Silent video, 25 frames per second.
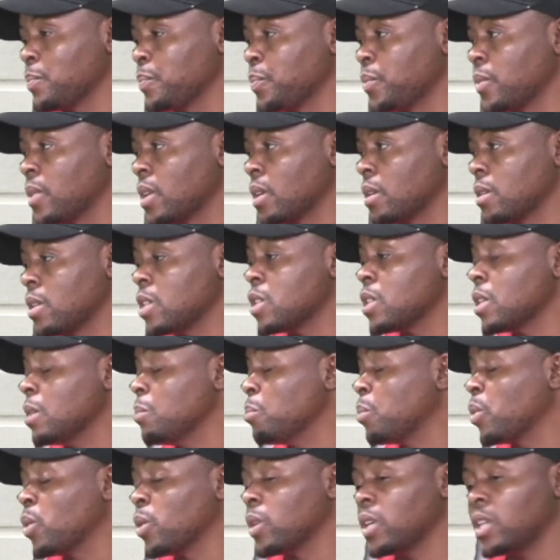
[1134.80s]
This
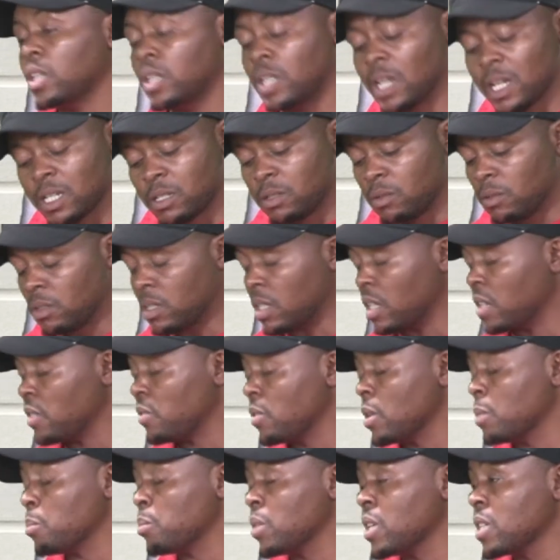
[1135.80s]
employee does not have
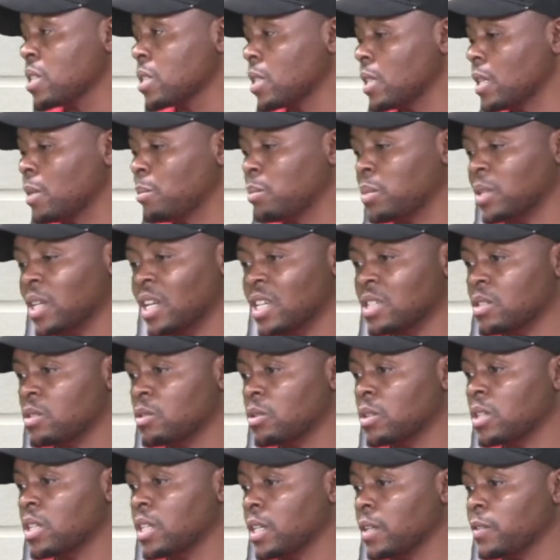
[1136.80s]
a pay slip, does
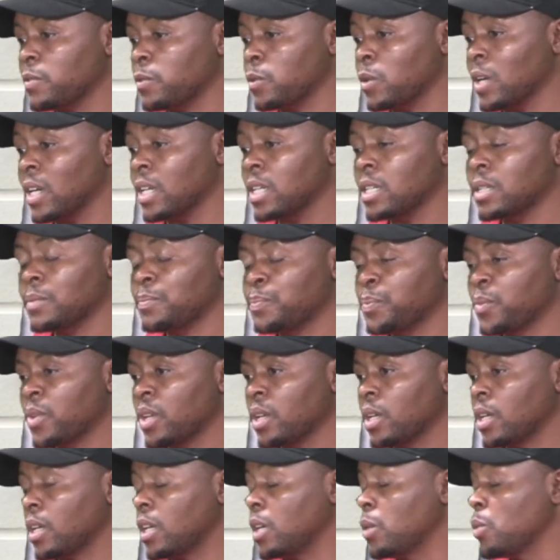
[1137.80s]
not have what?
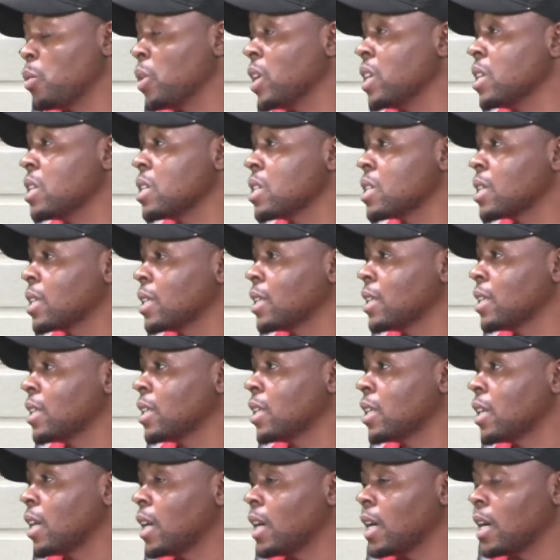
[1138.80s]
He went
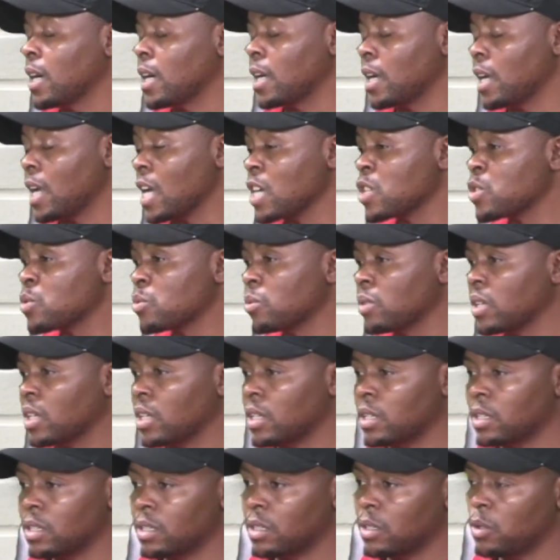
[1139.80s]
last
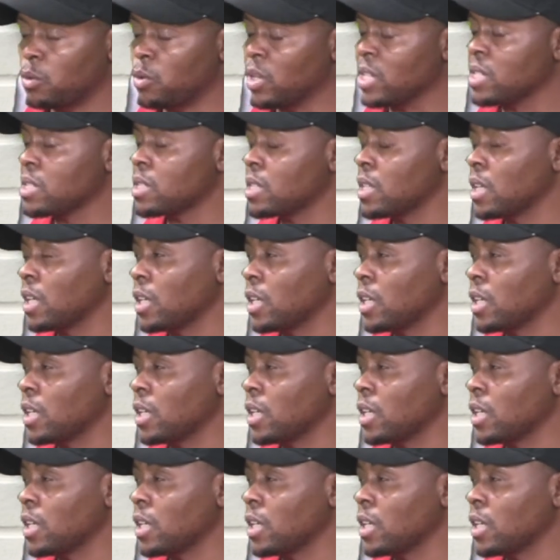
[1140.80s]
week, Wednesday, to